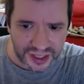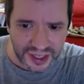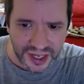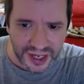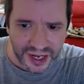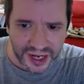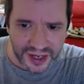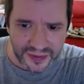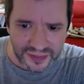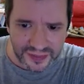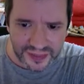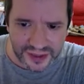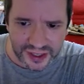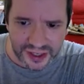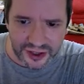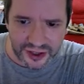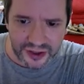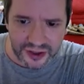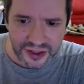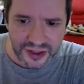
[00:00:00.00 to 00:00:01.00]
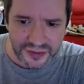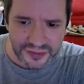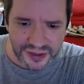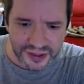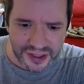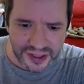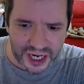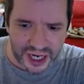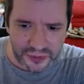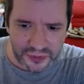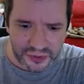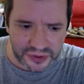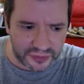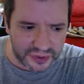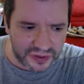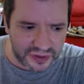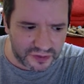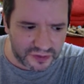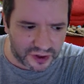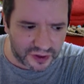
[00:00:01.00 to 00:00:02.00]
And there, the guy with a
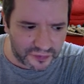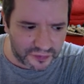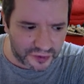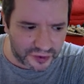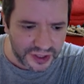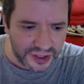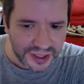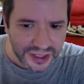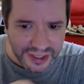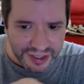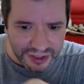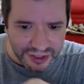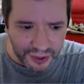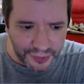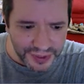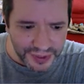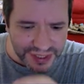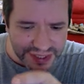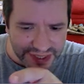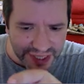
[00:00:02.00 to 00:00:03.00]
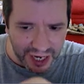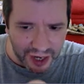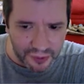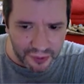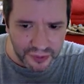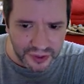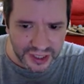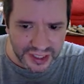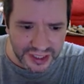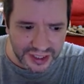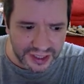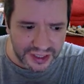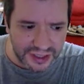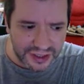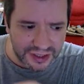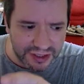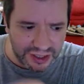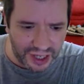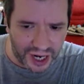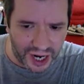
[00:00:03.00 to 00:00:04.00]
revolver, notice how he
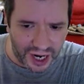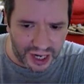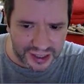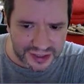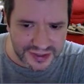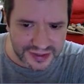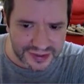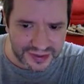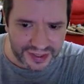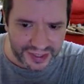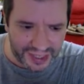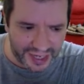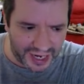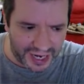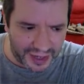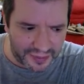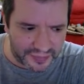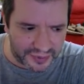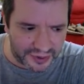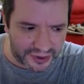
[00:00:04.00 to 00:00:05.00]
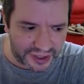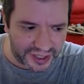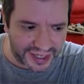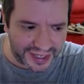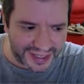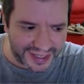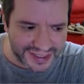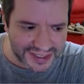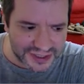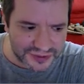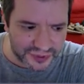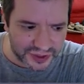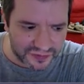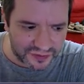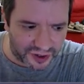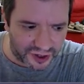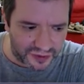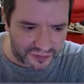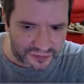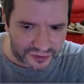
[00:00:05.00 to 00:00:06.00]
cocks the hammer in his
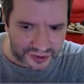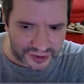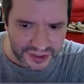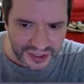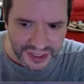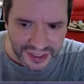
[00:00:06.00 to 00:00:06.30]
revolver.